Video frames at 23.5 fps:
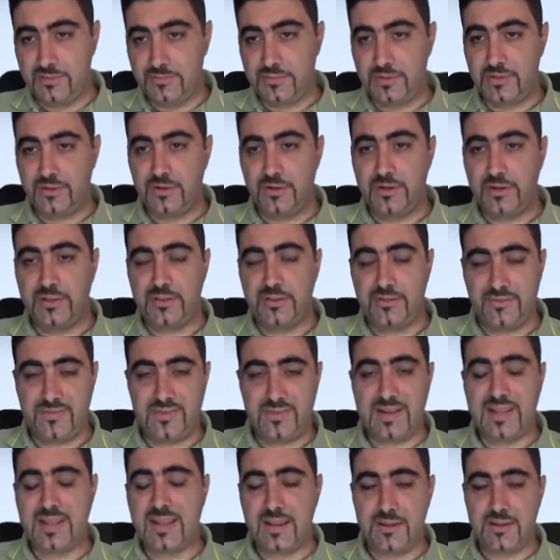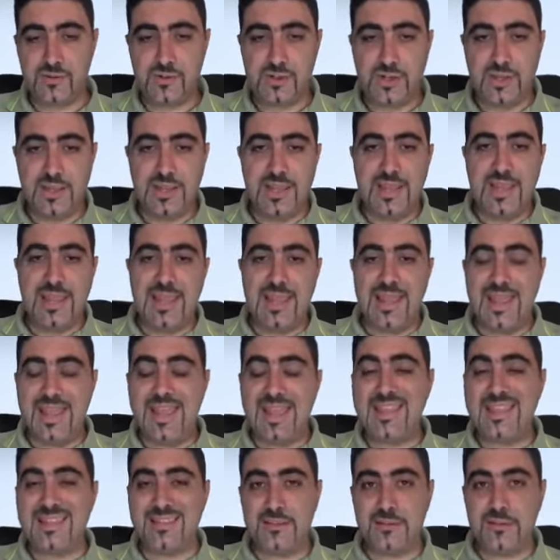I'm sorry, the flange
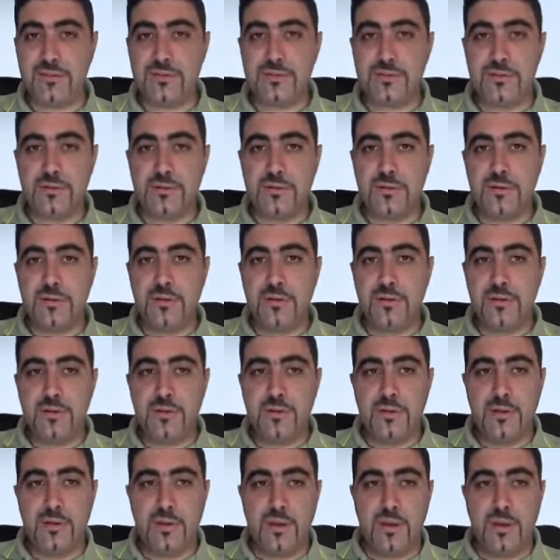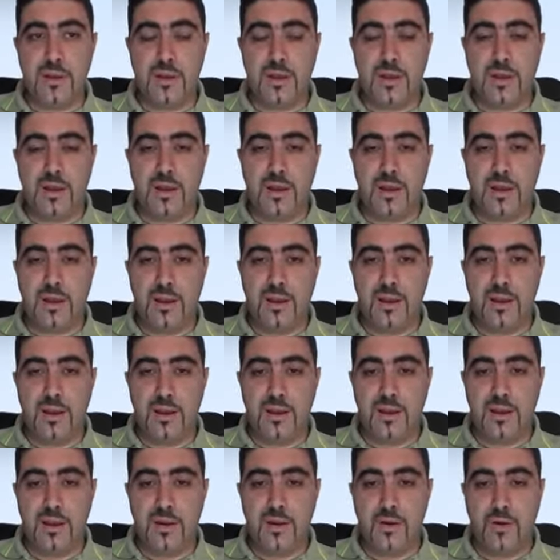ends uh,
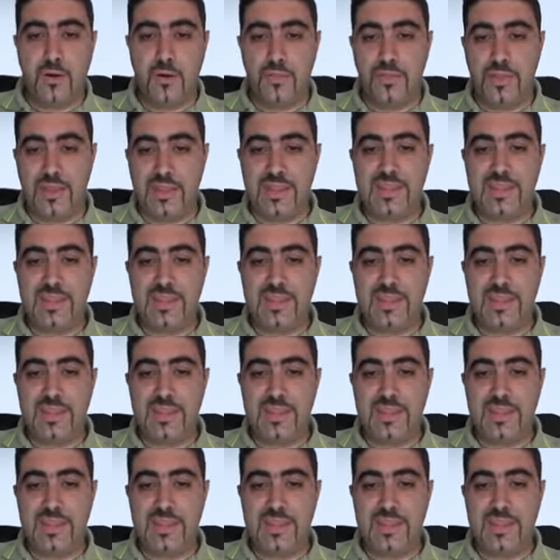on the